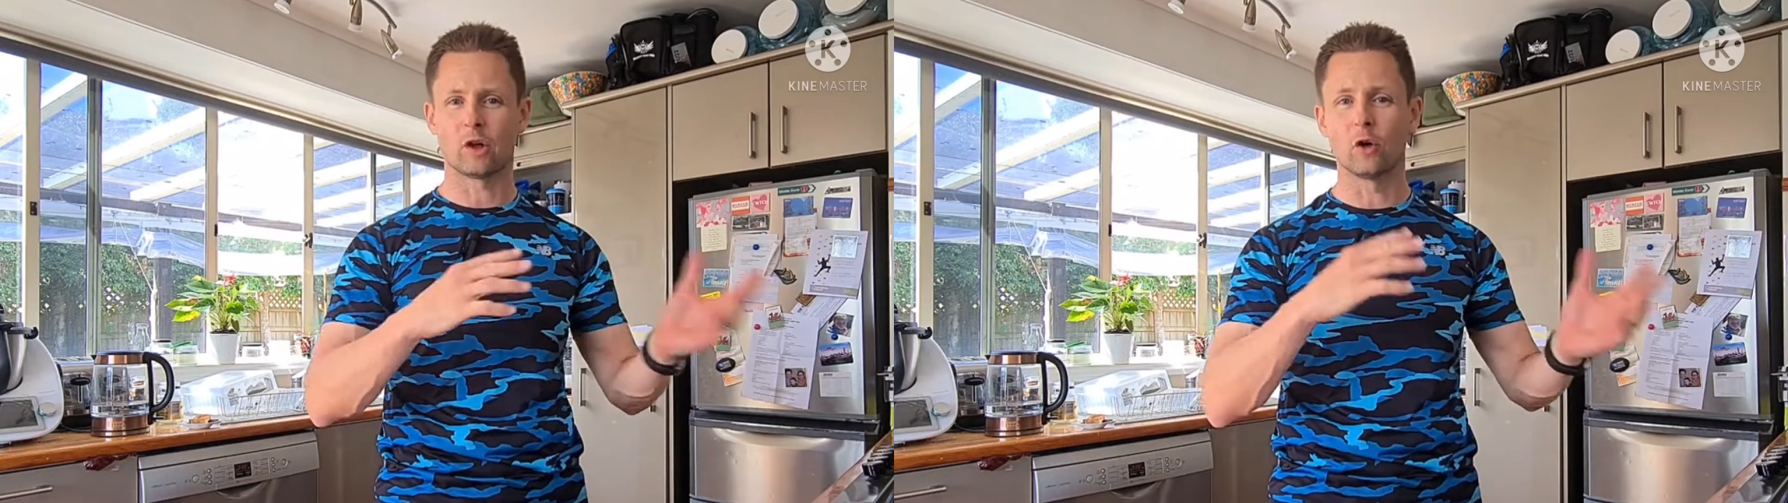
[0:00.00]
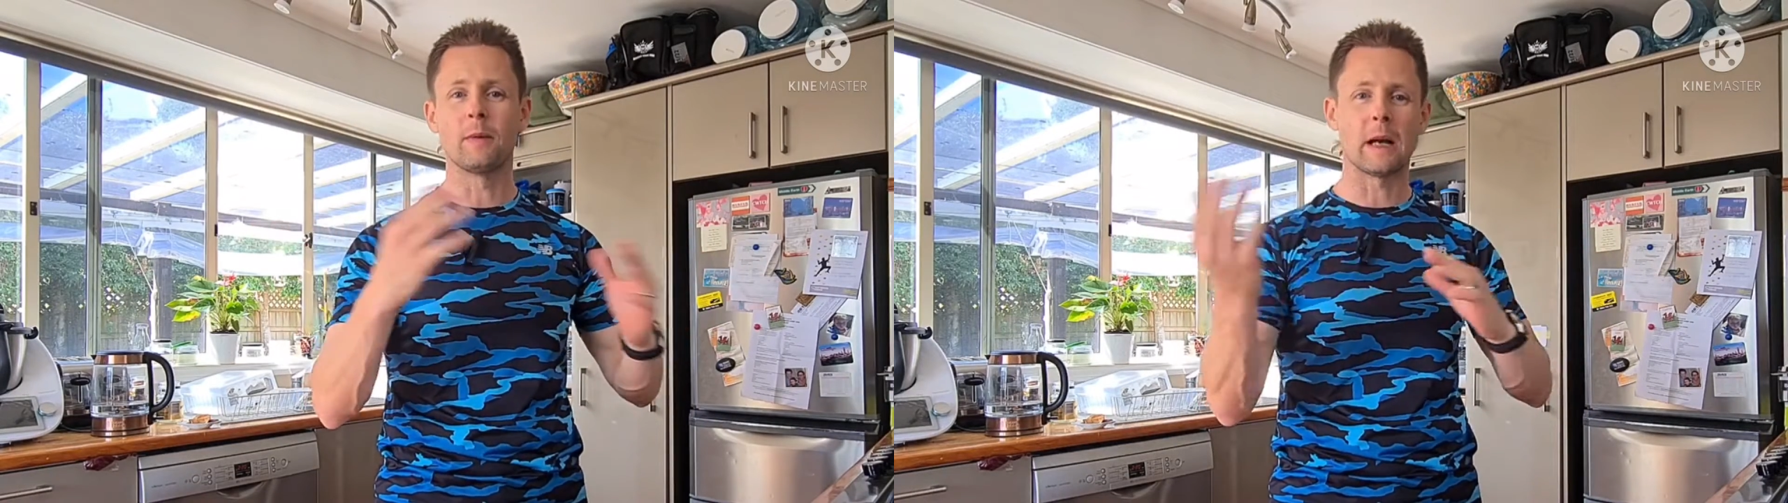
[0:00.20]

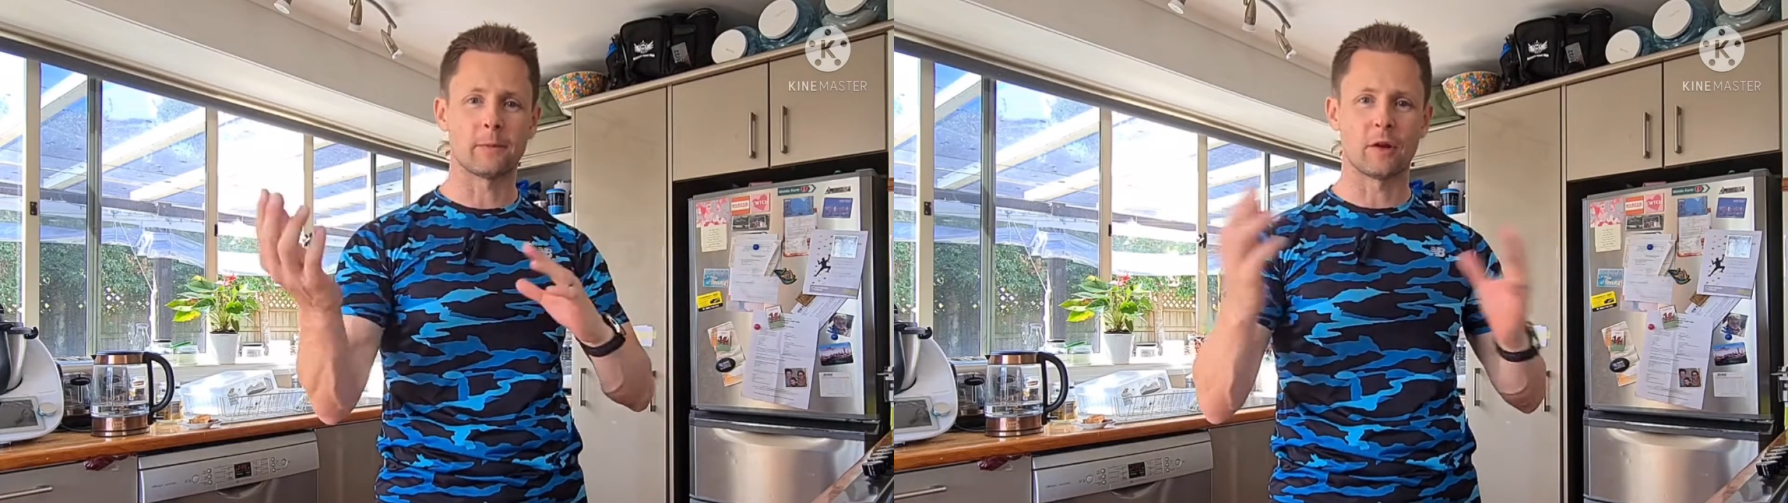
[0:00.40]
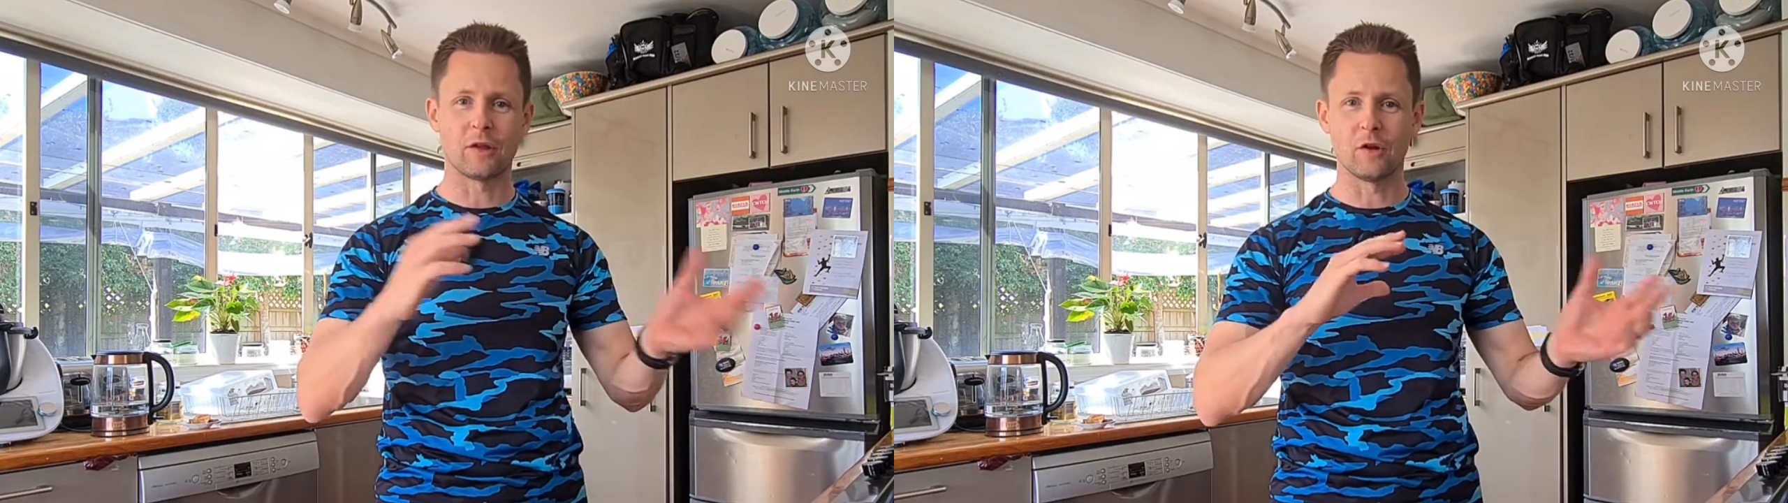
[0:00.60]
could be up
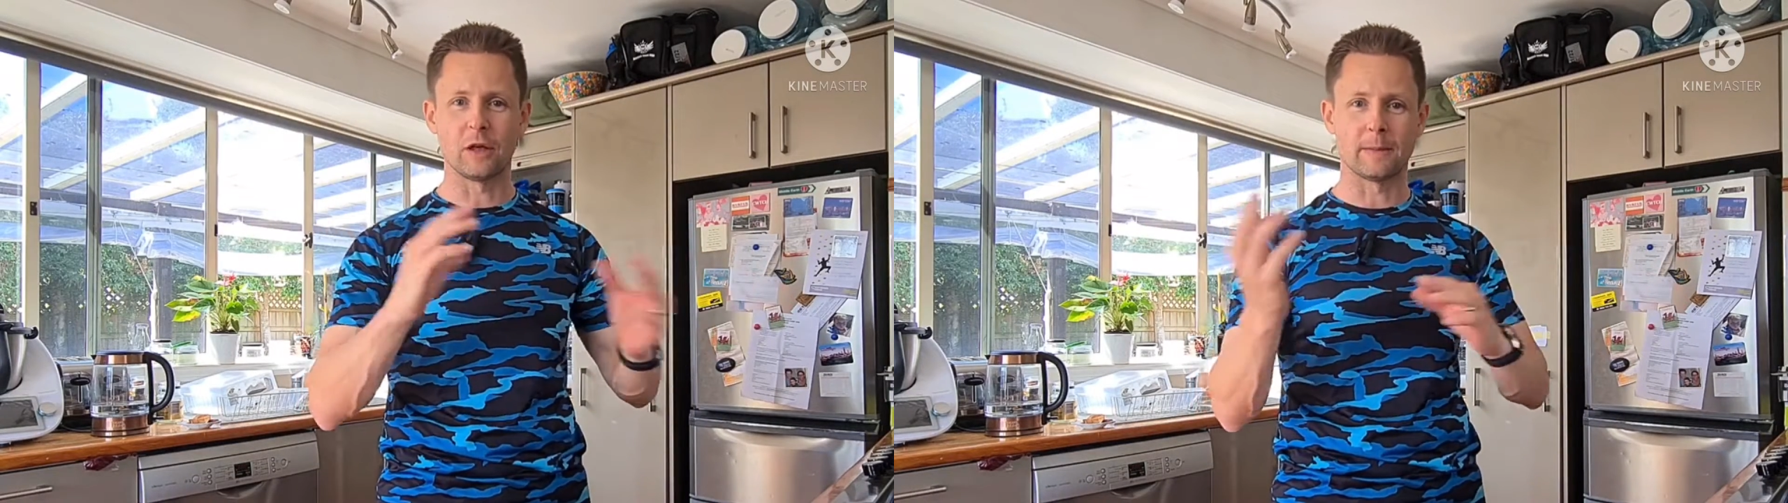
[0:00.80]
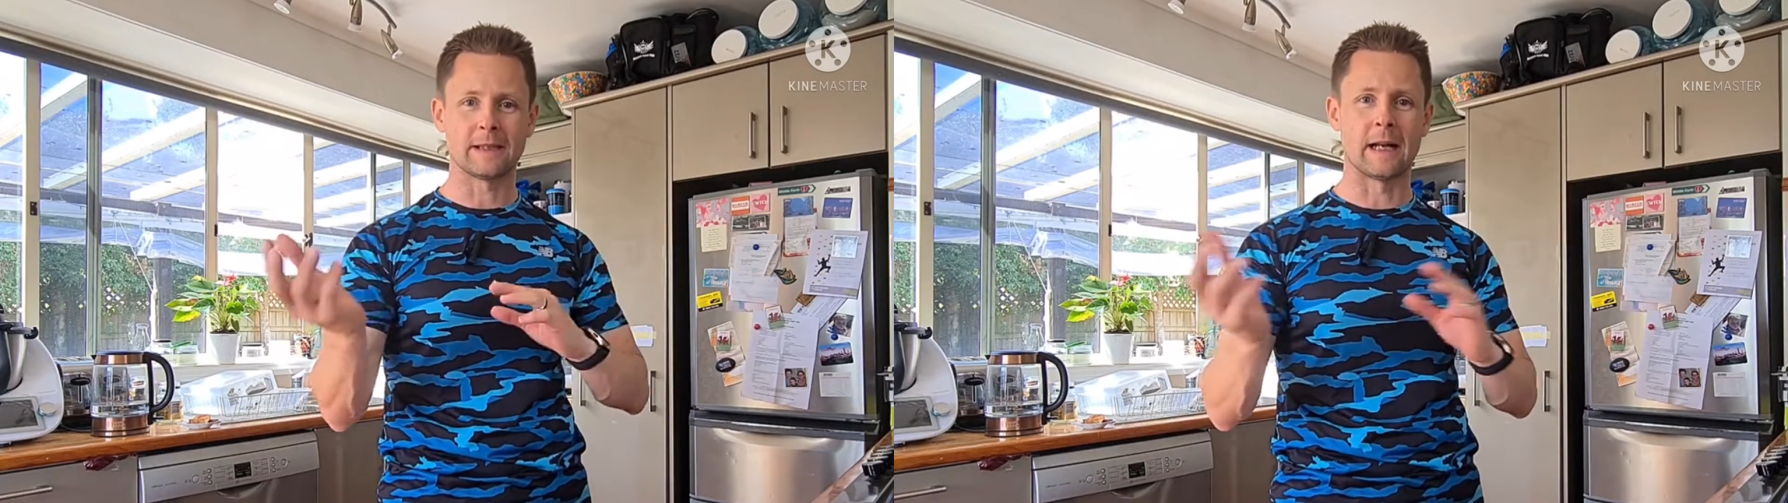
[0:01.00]
to
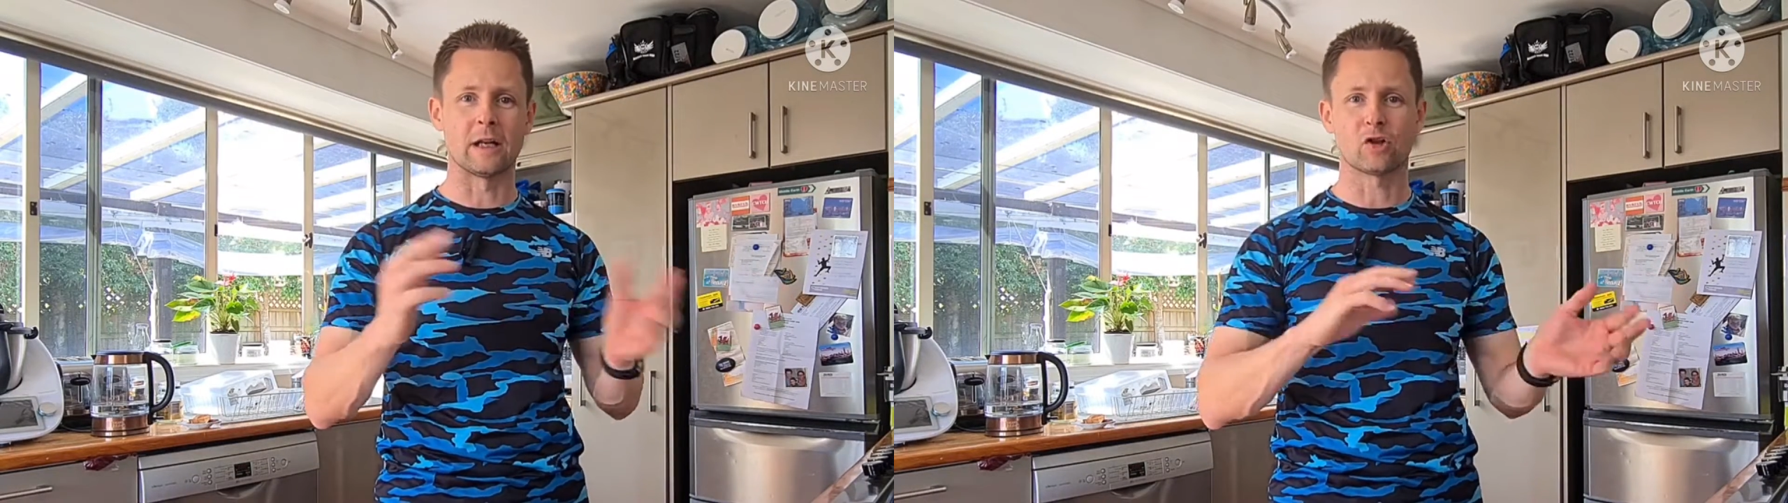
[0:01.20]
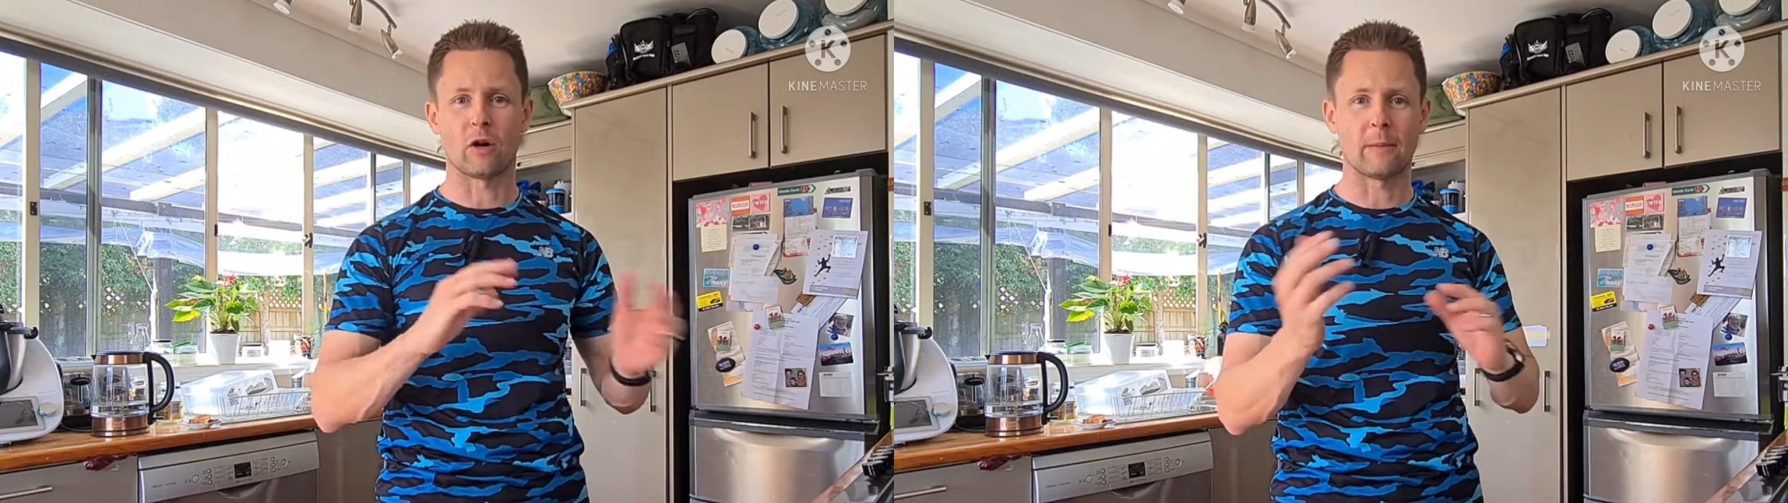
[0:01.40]
30%
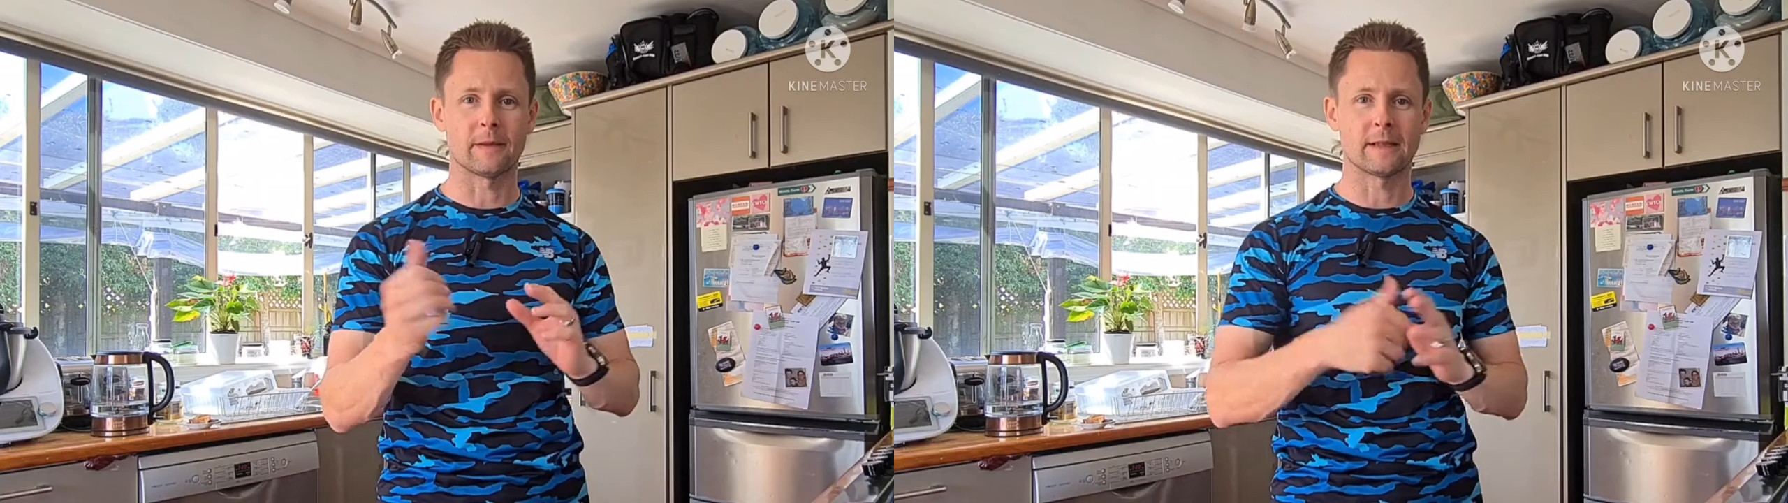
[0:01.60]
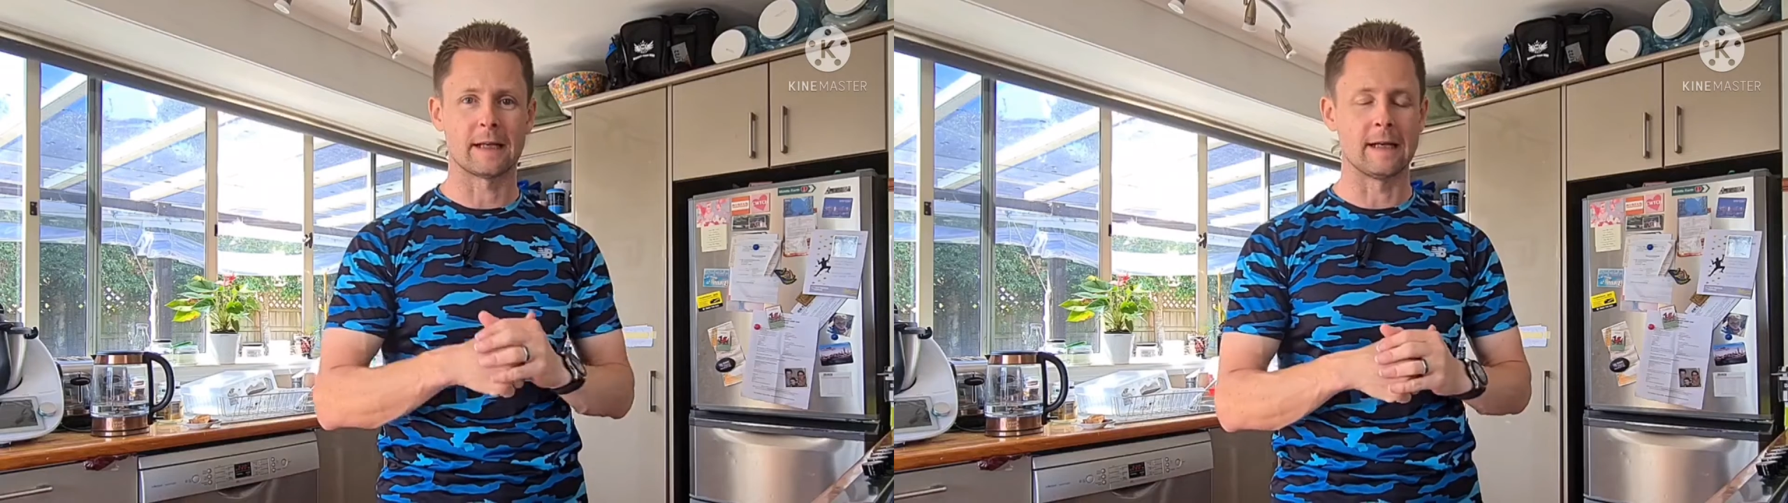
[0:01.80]

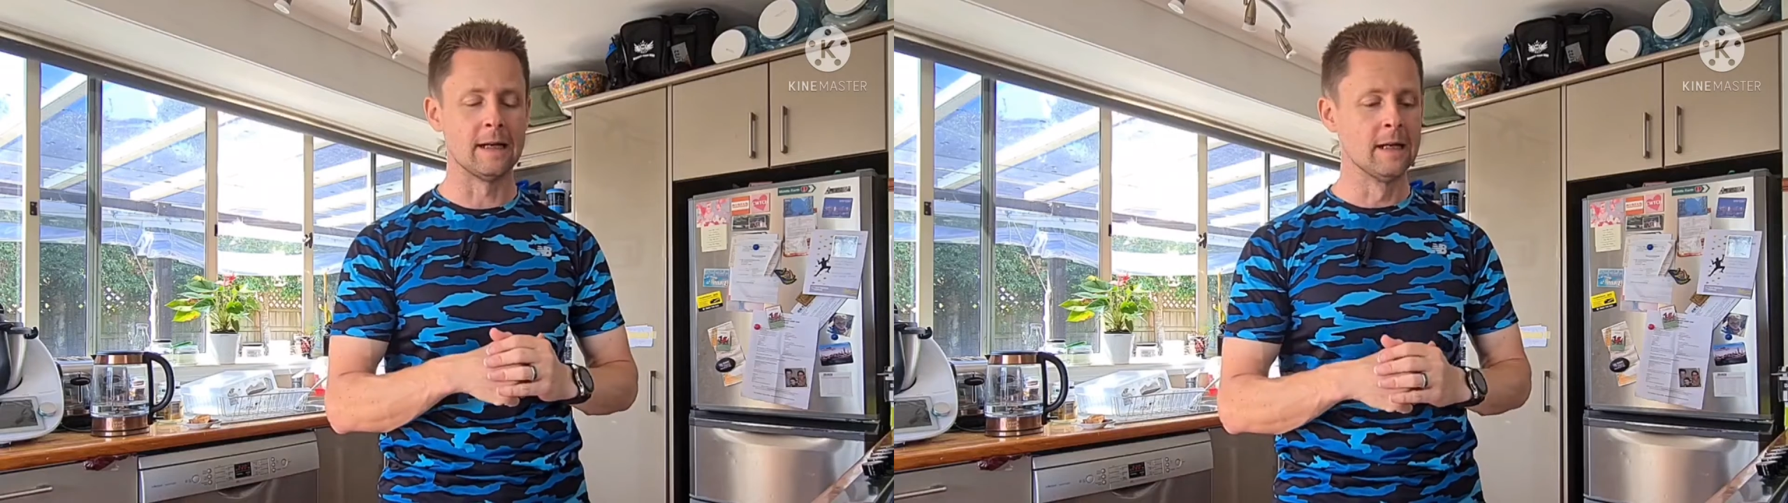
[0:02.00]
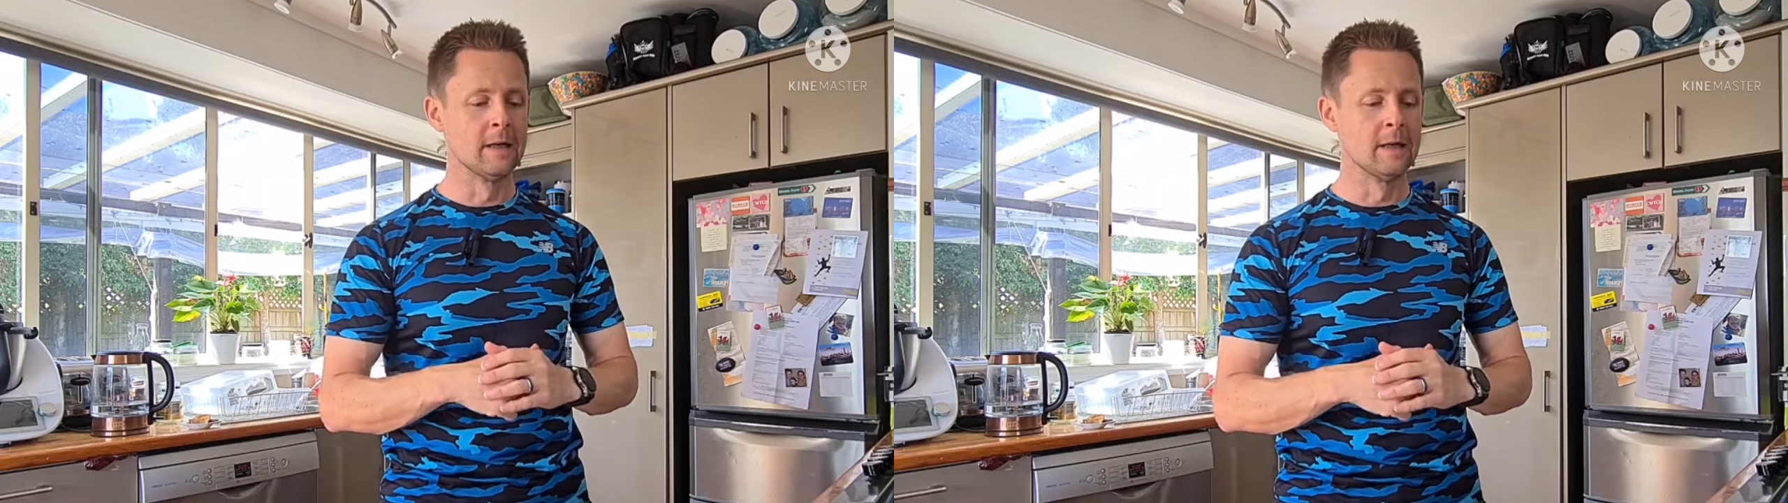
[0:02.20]
discrepancy